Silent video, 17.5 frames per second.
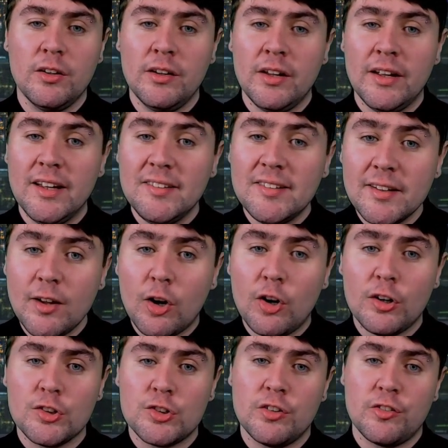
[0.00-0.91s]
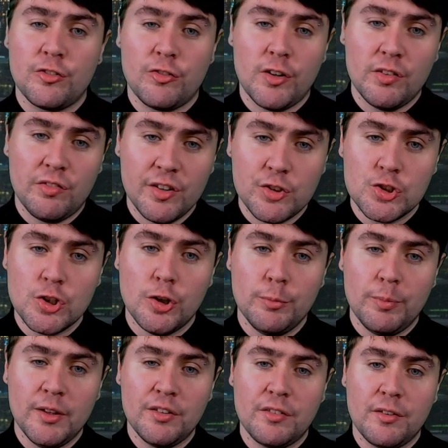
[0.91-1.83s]
Is it Archer's or is it
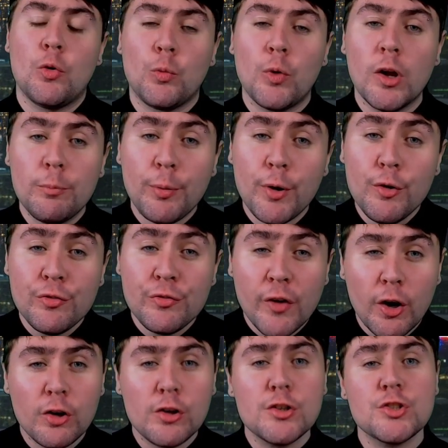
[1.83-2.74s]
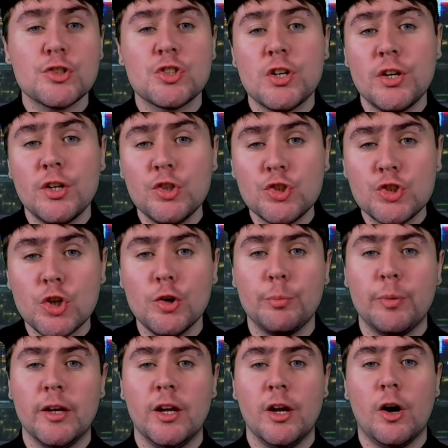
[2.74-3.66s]
Joby's? While both Archer and
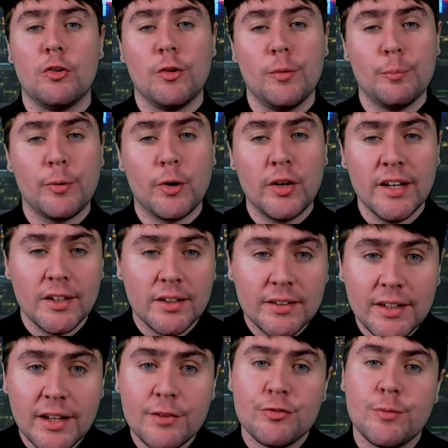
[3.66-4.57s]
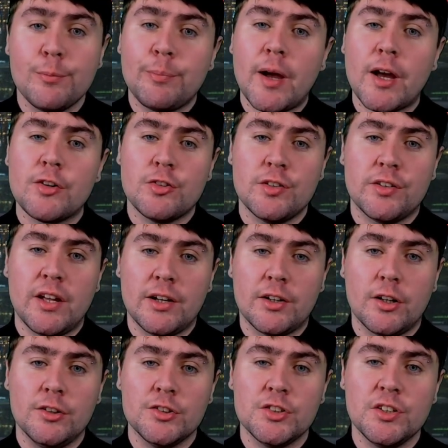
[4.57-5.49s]
Joby are employing different battery
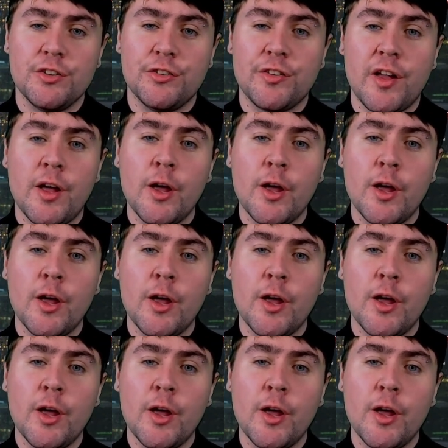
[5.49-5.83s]
technologies,